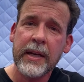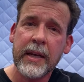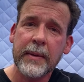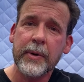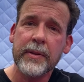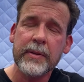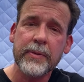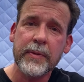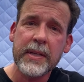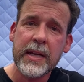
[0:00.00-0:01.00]
and put this
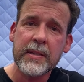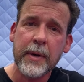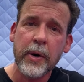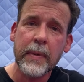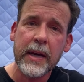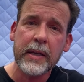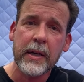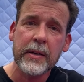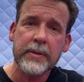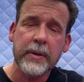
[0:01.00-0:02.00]
to the test in my own
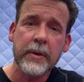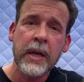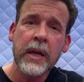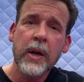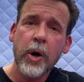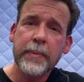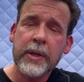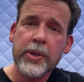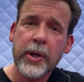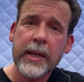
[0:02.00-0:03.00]
backyard. So hope you
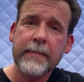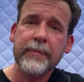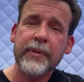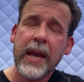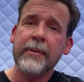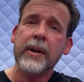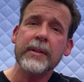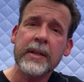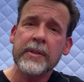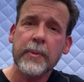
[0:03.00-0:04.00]
enjoyed it. If you haven't
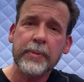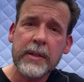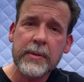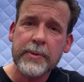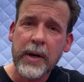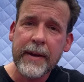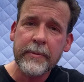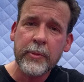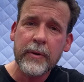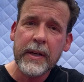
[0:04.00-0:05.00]
already done so, please subscribe
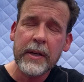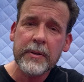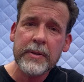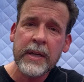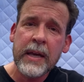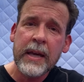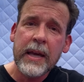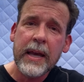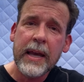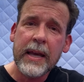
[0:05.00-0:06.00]
for more videos.
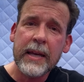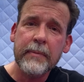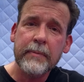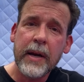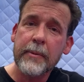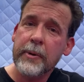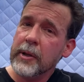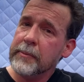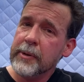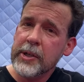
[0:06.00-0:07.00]
And I'd
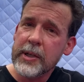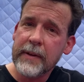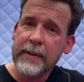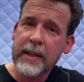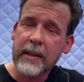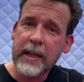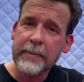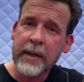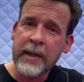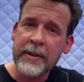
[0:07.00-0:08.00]
really appreciate it if you hit the
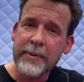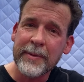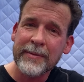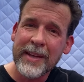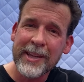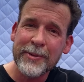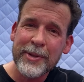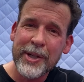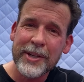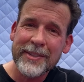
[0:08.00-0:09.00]
like button on this one. Thank you.
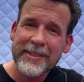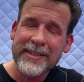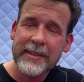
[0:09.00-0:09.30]
Cheers.